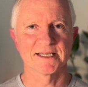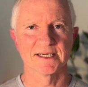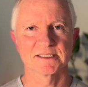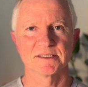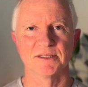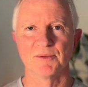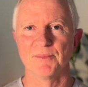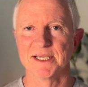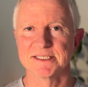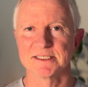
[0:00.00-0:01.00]
tests than the
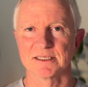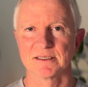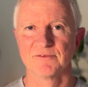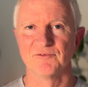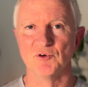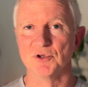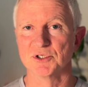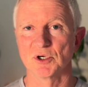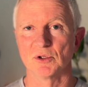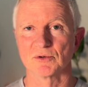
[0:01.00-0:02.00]
basic food
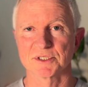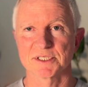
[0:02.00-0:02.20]
intolerance